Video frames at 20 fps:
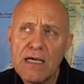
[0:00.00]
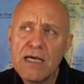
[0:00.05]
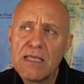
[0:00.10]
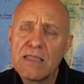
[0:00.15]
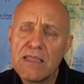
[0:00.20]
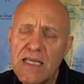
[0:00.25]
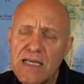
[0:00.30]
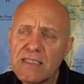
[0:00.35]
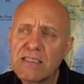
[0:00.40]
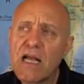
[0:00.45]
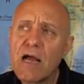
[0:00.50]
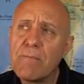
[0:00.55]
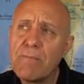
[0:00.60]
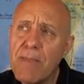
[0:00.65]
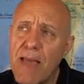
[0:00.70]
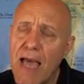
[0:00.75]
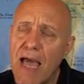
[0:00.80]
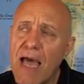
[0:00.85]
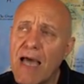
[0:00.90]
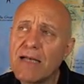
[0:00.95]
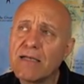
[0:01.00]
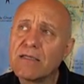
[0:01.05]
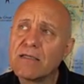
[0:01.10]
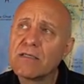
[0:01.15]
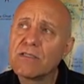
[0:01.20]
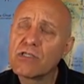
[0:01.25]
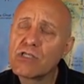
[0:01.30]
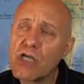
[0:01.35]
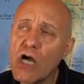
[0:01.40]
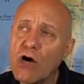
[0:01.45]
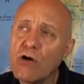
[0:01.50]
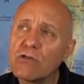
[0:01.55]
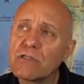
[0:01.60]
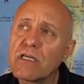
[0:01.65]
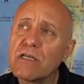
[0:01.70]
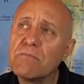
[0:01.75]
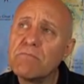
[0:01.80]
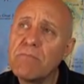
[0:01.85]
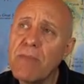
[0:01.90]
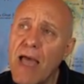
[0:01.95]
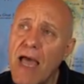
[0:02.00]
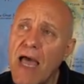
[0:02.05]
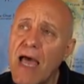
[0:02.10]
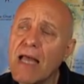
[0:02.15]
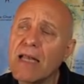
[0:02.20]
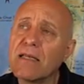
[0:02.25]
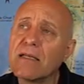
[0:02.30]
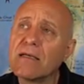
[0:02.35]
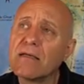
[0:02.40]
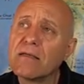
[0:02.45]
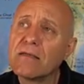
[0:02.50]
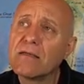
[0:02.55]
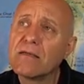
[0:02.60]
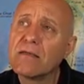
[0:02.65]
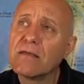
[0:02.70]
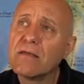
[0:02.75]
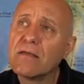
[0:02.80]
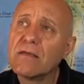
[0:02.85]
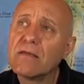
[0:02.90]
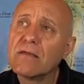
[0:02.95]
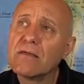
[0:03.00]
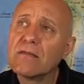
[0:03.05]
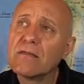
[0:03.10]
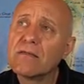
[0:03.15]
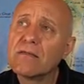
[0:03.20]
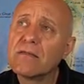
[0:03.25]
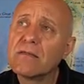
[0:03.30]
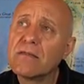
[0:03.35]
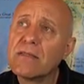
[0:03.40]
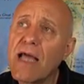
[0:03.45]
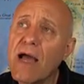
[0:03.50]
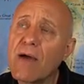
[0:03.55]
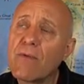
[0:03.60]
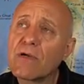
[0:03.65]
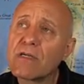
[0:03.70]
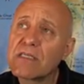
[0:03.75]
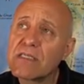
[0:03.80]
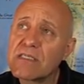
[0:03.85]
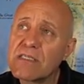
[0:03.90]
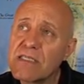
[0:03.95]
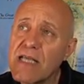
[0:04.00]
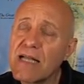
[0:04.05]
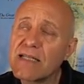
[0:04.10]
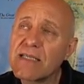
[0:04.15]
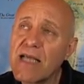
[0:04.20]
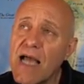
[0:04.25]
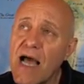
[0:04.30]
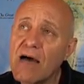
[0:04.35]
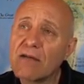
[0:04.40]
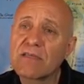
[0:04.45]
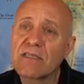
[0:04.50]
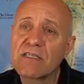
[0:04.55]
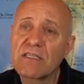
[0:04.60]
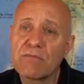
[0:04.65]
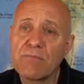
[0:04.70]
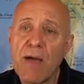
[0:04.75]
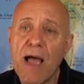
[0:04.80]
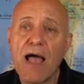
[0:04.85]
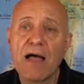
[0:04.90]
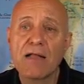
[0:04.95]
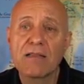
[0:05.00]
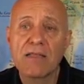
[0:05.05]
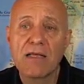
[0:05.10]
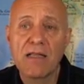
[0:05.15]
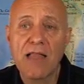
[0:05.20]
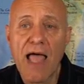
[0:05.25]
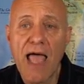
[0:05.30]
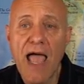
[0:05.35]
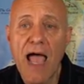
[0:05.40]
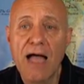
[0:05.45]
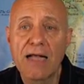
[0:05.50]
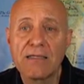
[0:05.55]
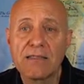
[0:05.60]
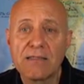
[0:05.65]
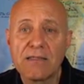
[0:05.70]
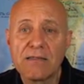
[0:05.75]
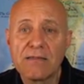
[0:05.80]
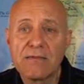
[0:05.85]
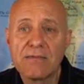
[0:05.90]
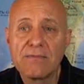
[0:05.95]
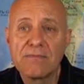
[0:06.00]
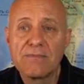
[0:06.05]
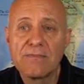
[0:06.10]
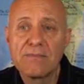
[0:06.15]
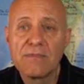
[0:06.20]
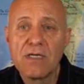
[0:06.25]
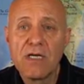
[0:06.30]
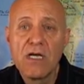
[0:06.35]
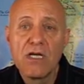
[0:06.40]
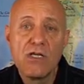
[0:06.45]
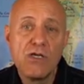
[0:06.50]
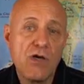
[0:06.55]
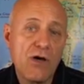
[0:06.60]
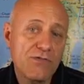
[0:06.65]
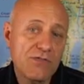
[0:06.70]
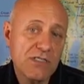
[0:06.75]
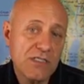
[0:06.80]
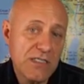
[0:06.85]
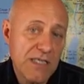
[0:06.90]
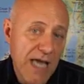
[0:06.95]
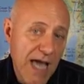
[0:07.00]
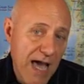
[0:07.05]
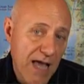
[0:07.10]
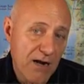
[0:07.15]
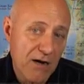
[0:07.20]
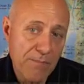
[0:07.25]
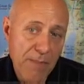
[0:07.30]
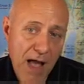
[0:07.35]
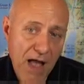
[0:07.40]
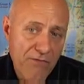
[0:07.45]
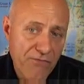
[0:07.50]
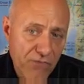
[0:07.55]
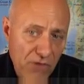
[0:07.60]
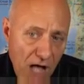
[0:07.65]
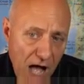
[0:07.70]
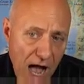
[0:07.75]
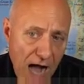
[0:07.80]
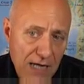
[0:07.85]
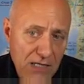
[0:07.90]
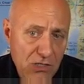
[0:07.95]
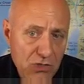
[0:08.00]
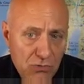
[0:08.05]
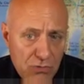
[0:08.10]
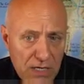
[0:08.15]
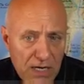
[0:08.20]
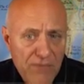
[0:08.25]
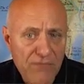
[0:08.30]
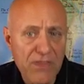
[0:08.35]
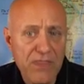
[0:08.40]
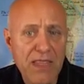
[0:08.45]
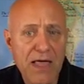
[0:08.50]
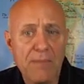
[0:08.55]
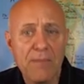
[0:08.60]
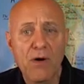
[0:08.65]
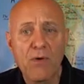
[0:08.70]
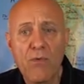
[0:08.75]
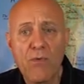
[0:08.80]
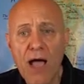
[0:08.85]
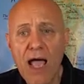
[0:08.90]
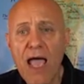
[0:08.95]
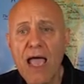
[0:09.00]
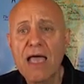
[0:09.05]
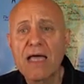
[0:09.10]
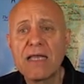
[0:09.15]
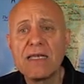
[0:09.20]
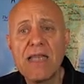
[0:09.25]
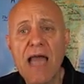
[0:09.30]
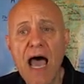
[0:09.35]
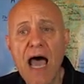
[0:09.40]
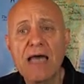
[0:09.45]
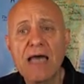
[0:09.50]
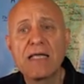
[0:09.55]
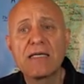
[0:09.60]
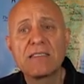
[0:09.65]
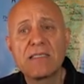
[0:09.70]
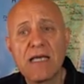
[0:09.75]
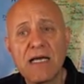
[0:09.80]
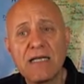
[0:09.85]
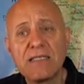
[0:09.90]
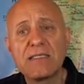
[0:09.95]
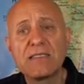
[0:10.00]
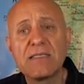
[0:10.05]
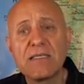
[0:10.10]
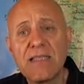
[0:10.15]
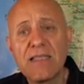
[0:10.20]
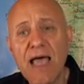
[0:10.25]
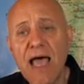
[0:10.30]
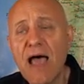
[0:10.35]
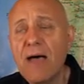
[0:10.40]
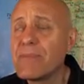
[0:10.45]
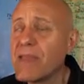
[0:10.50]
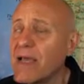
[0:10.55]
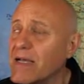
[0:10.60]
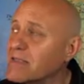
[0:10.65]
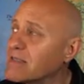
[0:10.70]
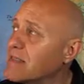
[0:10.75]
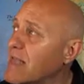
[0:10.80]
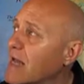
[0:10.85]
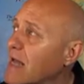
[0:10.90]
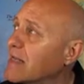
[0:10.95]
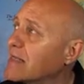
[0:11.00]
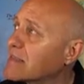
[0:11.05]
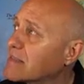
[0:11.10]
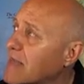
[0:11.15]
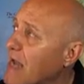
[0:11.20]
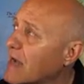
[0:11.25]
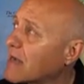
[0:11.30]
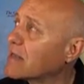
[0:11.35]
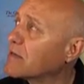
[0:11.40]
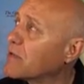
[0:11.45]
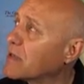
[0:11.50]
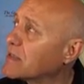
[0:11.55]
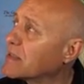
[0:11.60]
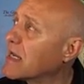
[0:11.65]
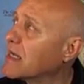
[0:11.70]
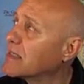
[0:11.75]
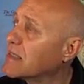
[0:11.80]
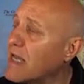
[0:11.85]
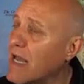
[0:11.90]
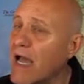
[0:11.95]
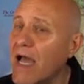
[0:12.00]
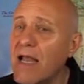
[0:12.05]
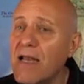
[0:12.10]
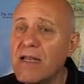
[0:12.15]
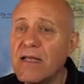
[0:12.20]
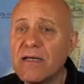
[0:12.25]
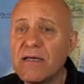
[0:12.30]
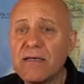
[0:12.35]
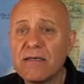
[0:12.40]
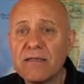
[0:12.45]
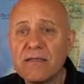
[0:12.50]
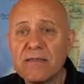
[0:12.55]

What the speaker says: These are men, chosen men, that were sent out to spy out the land. You have scattered my flock, driven them away, and not attended to them. That's not exactly what they did.